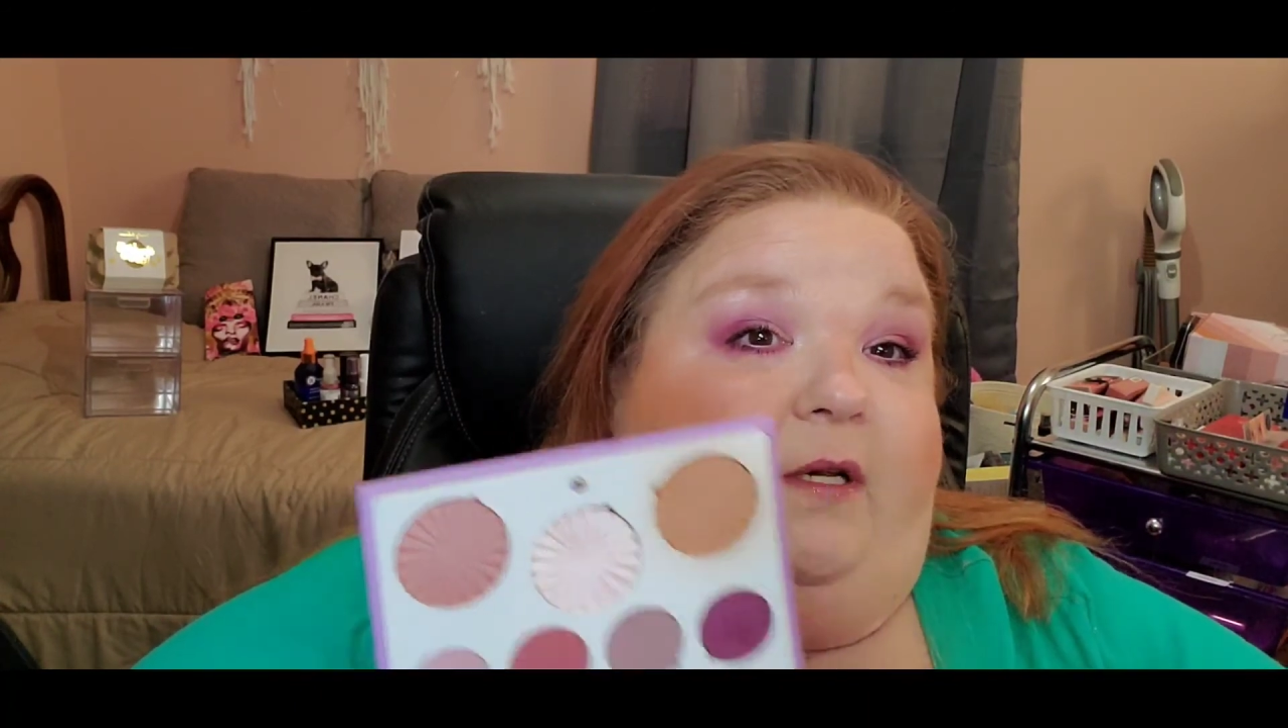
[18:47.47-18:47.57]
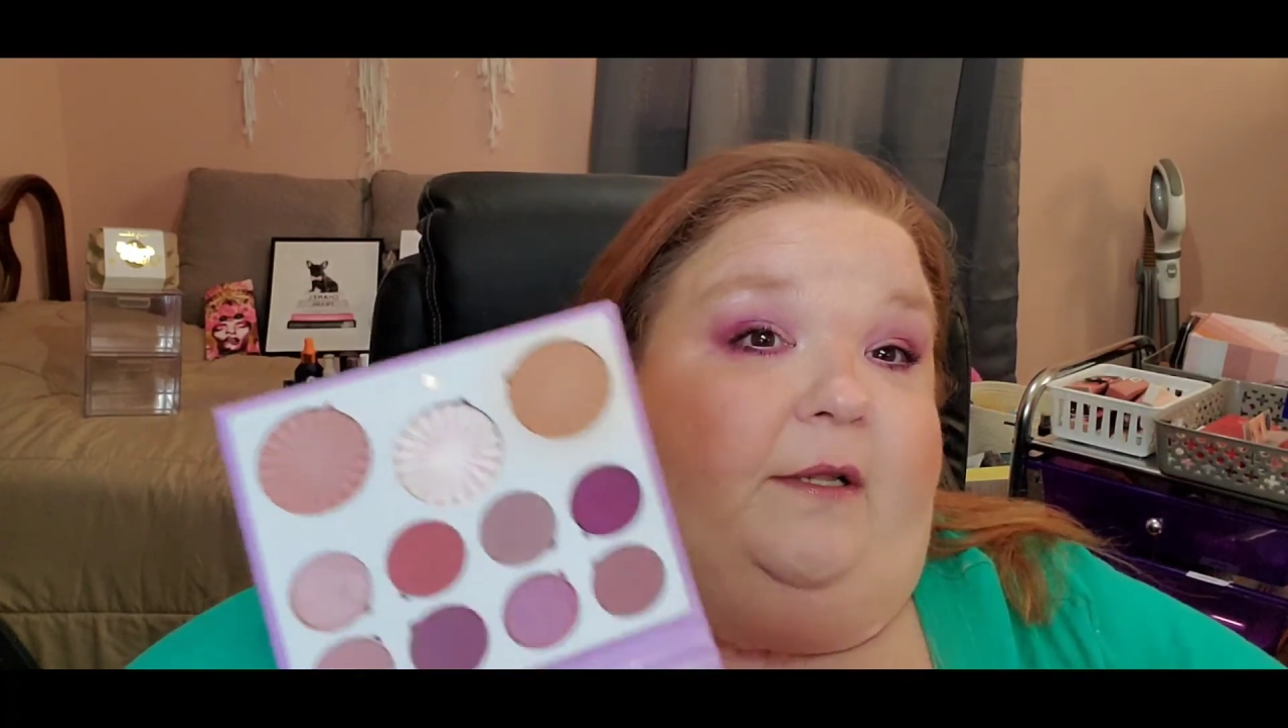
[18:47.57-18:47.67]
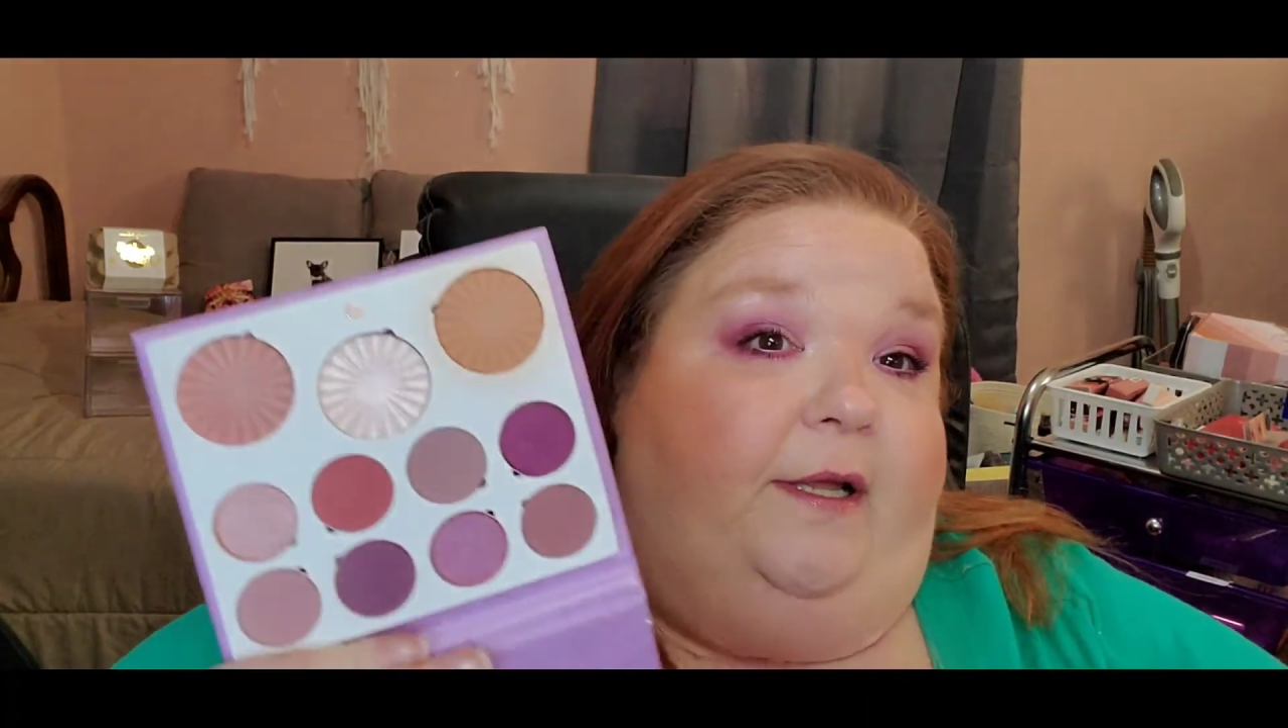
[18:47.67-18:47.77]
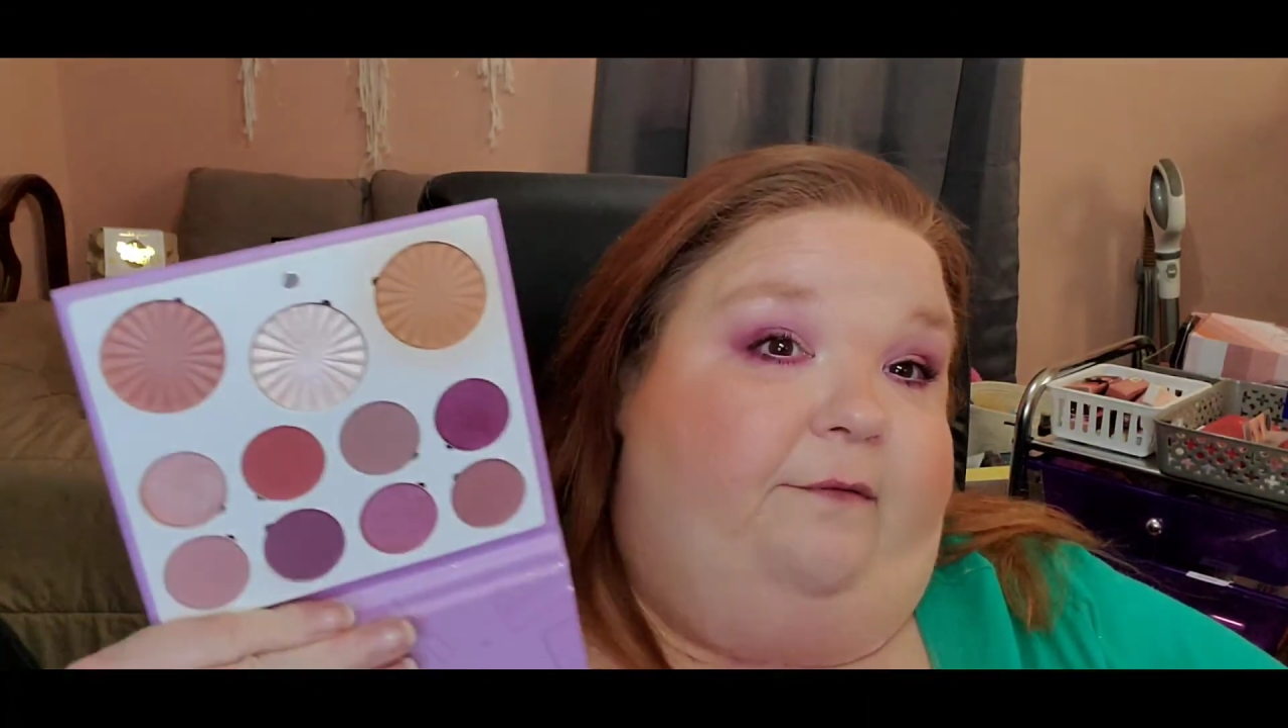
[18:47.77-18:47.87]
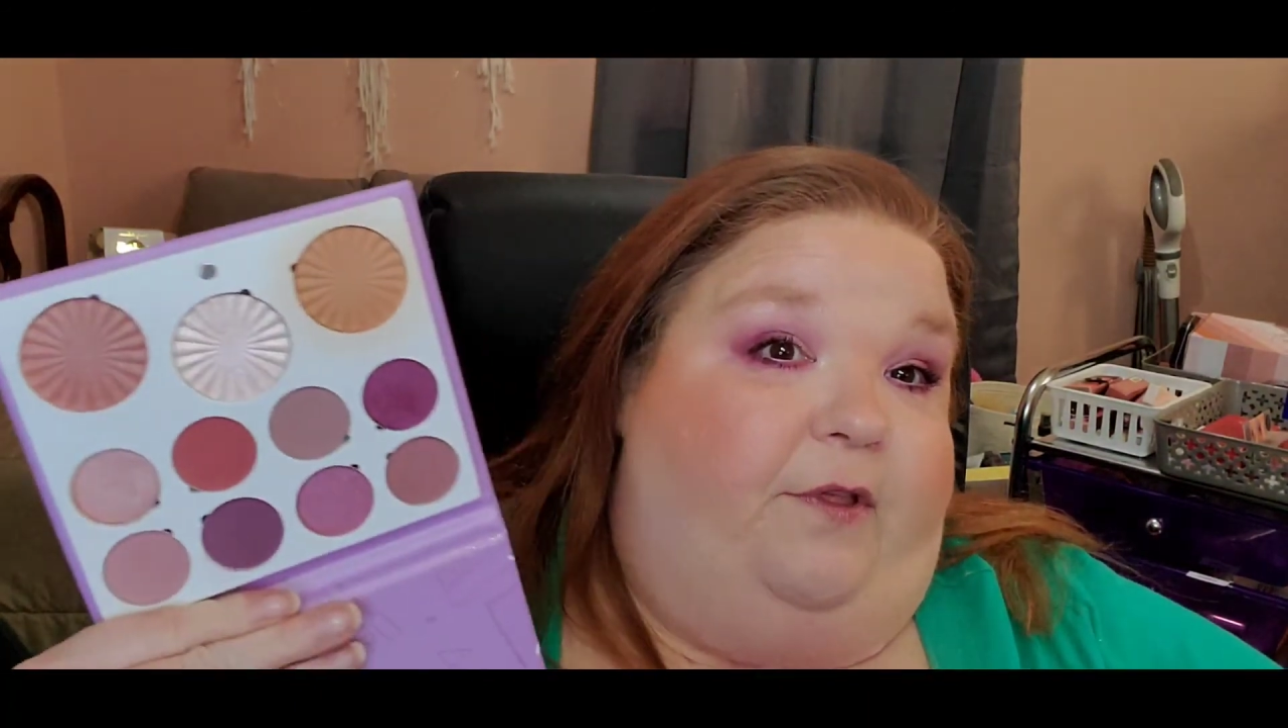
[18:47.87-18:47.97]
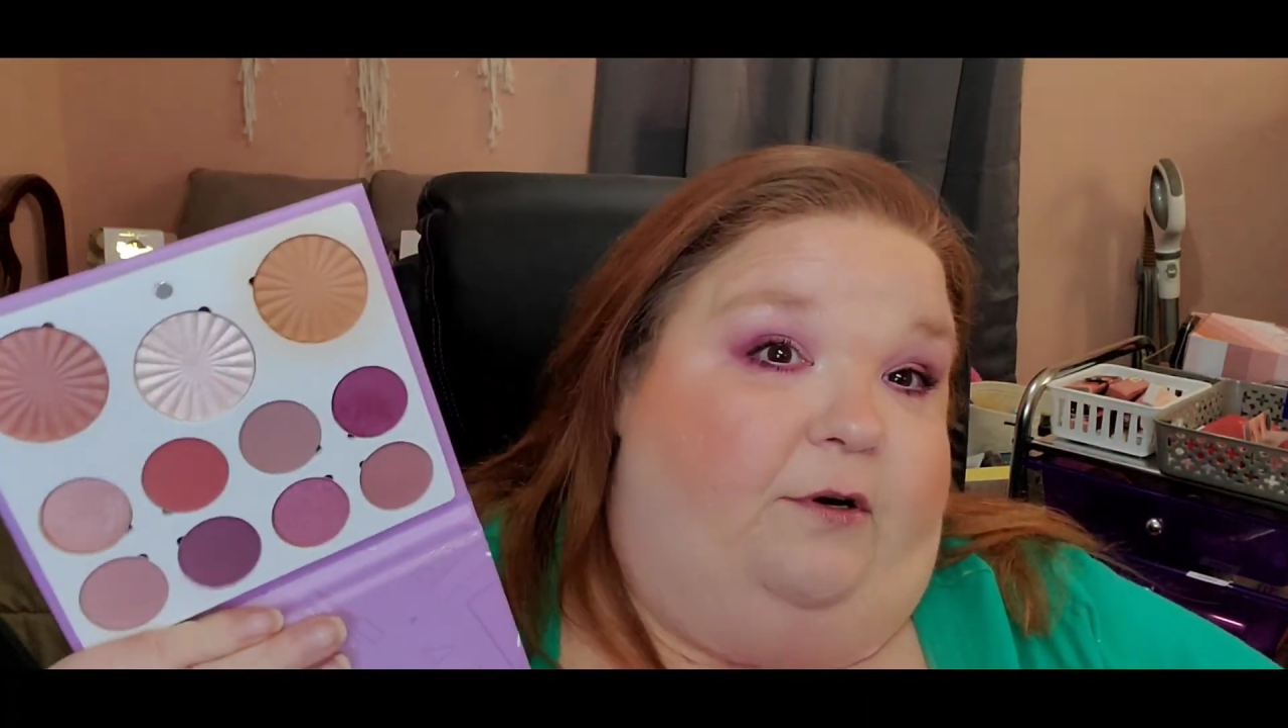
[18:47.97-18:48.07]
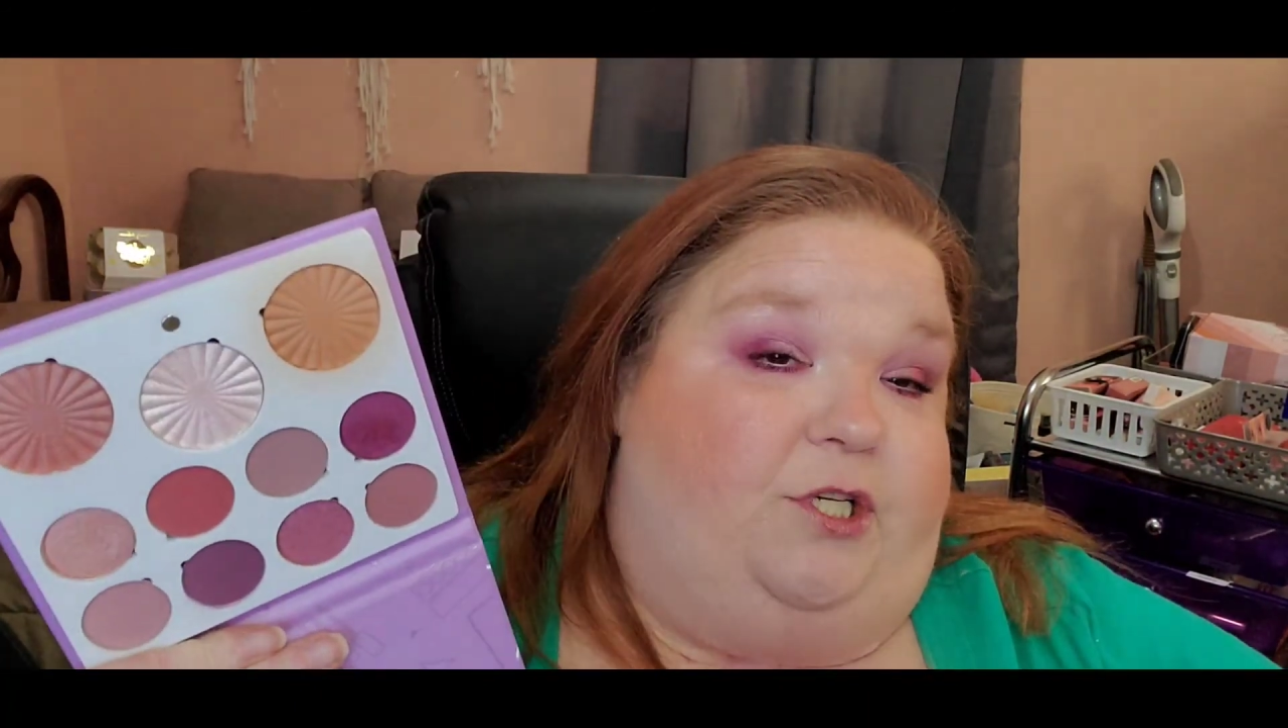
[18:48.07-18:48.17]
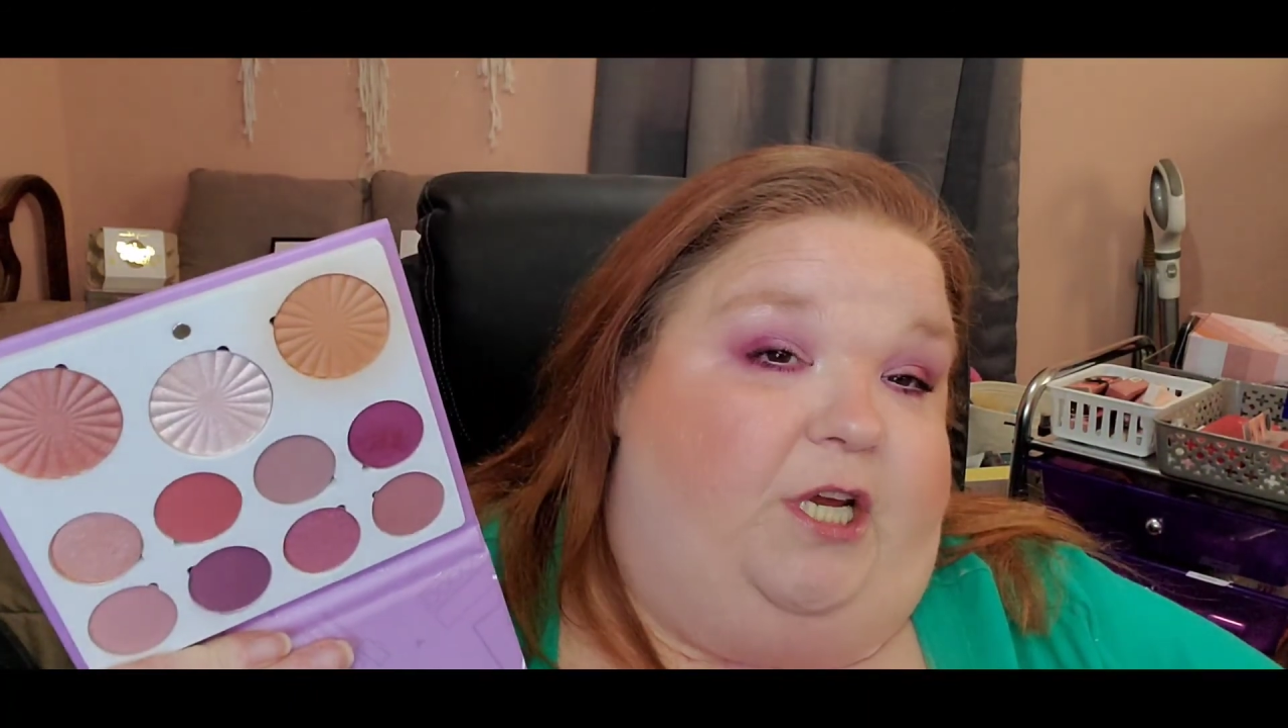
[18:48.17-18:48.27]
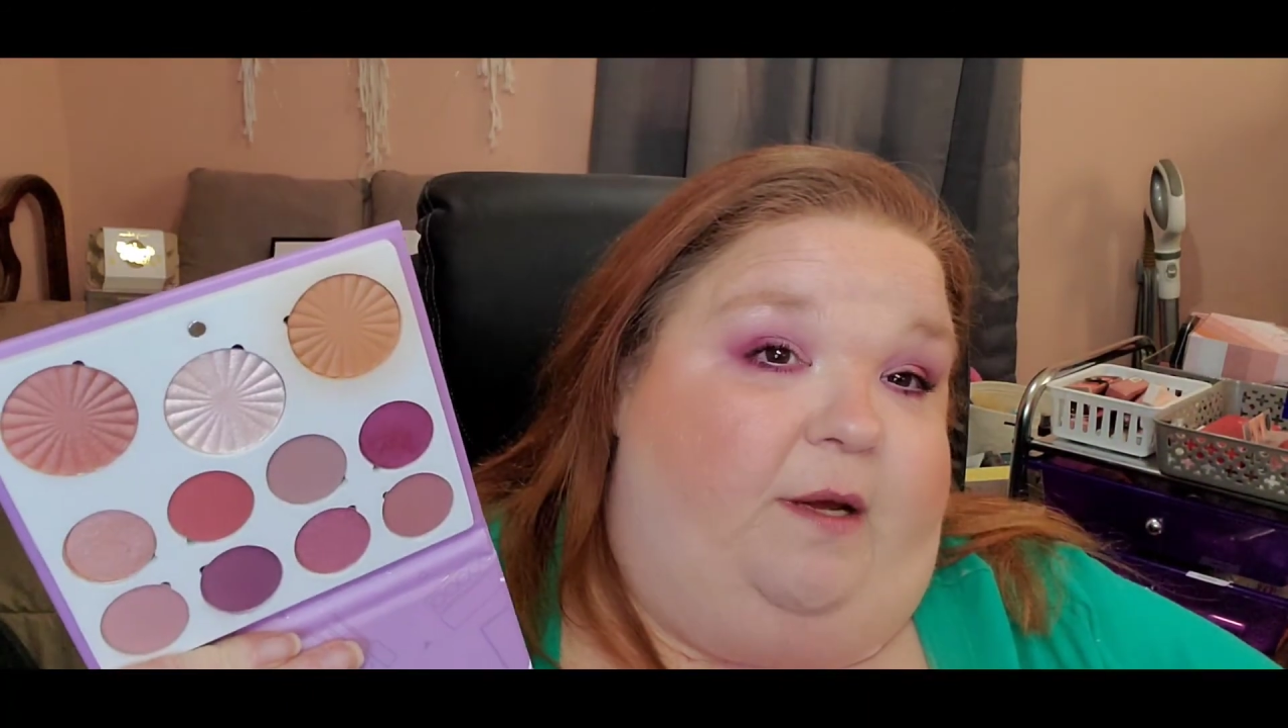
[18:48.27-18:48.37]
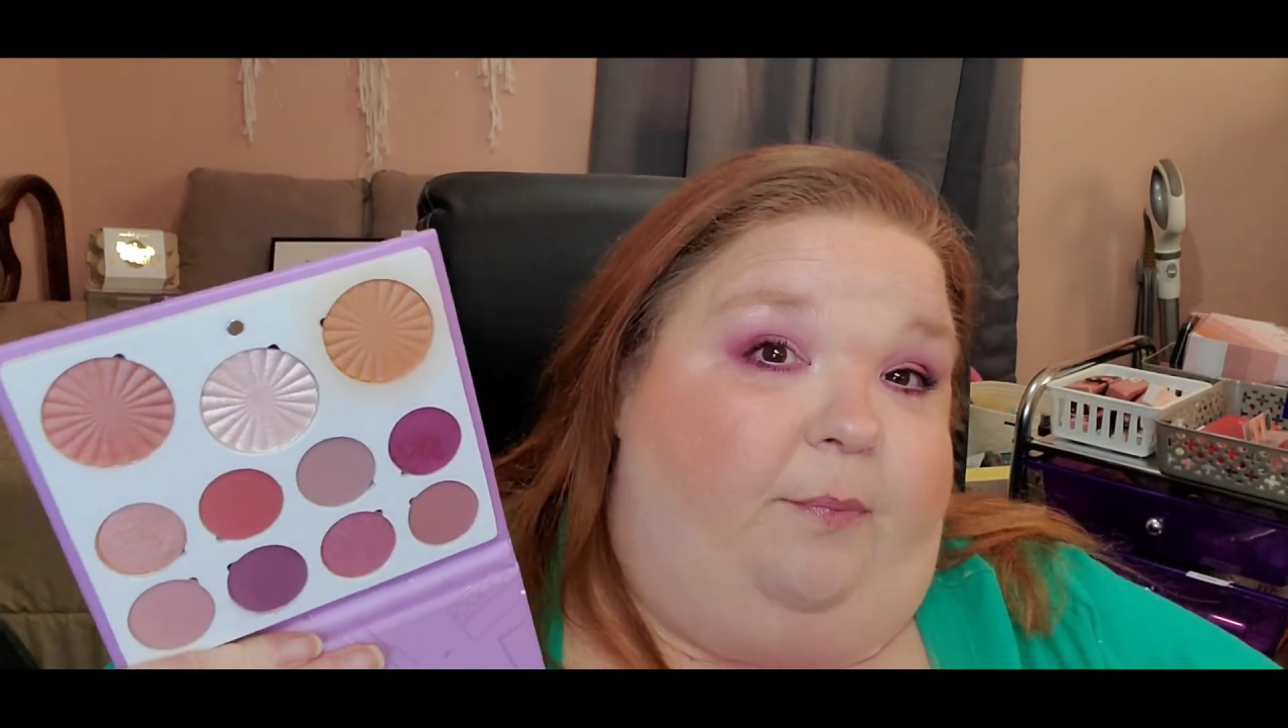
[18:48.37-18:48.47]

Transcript: love their cheek